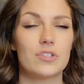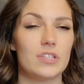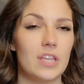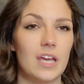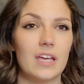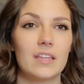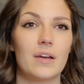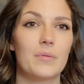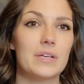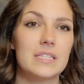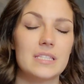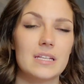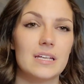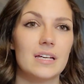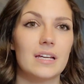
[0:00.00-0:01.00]
thing that we
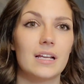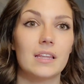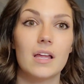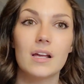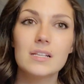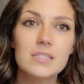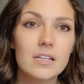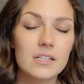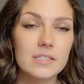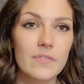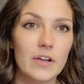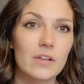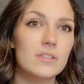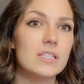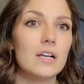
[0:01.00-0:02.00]
see in a lot of sales
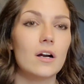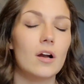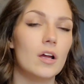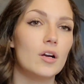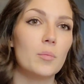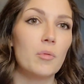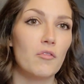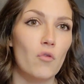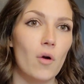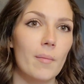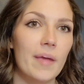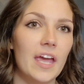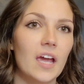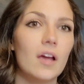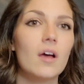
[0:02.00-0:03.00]
funnels that are
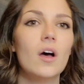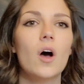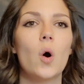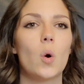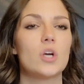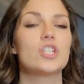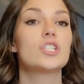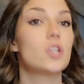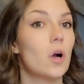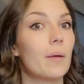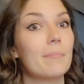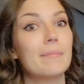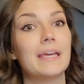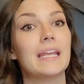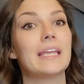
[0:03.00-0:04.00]
underperforming or just
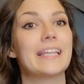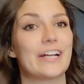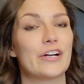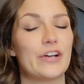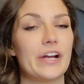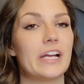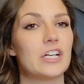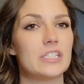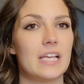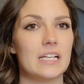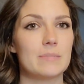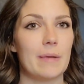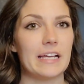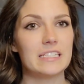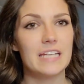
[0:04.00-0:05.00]
aren't meeting their creators'
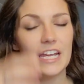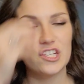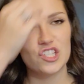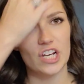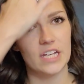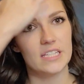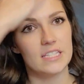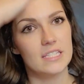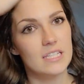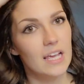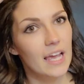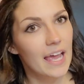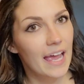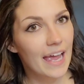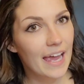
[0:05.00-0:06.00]
expectations.
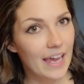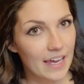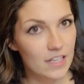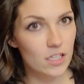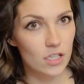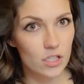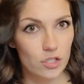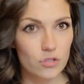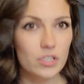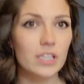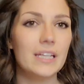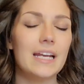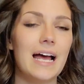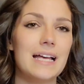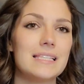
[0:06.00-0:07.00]
And
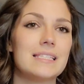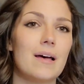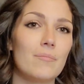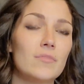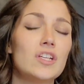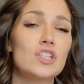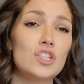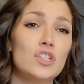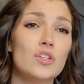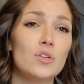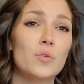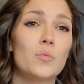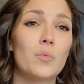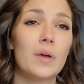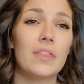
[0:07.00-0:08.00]
usually it has something to
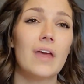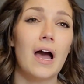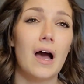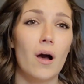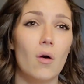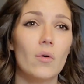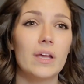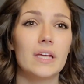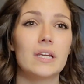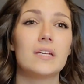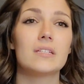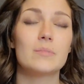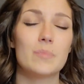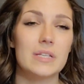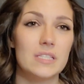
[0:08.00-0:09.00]
do with how it
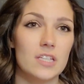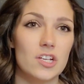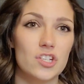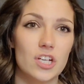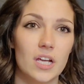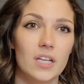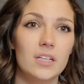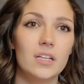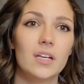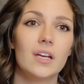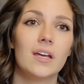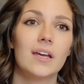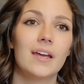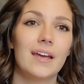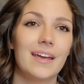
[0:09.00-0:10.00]
is positioned
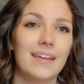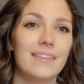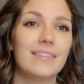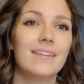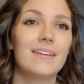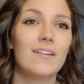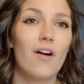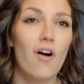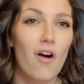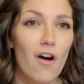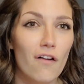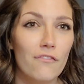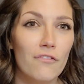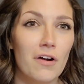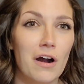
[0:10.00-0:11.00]
in the
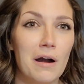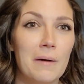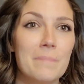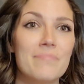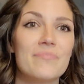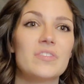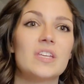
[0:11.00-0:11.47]
offer.